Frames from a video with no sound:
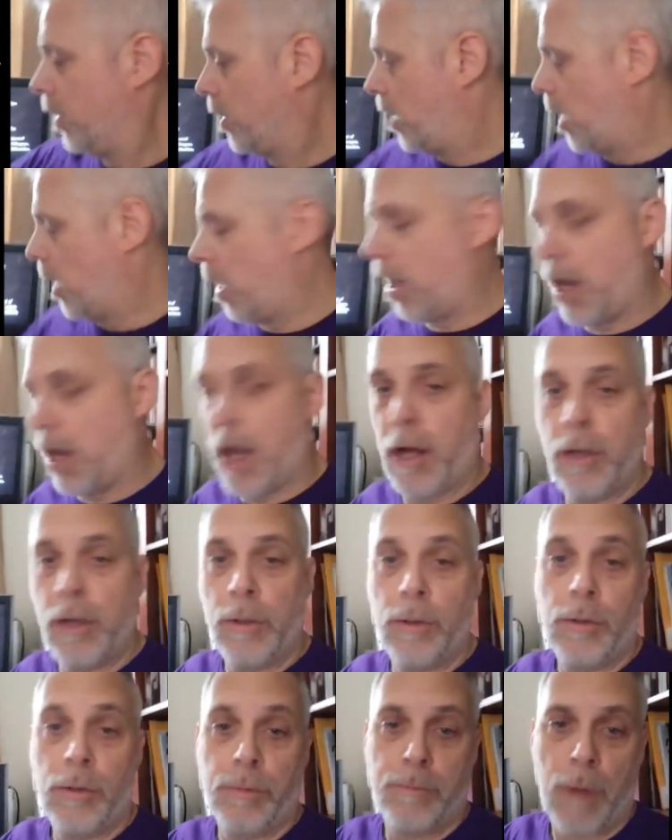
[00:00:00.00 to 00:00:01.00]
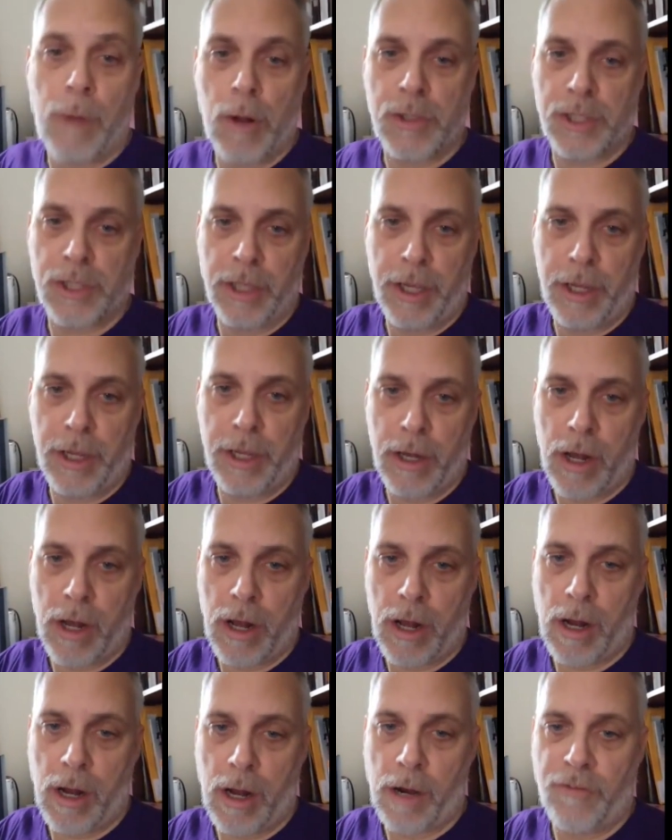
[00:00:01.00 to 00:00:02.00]
Who mostly
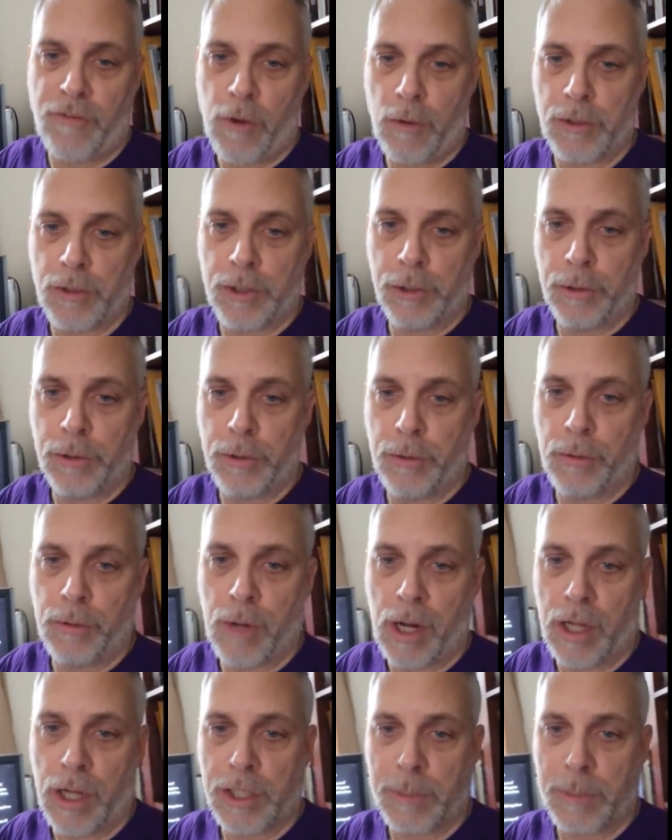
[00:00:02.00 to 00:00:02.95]
are folks who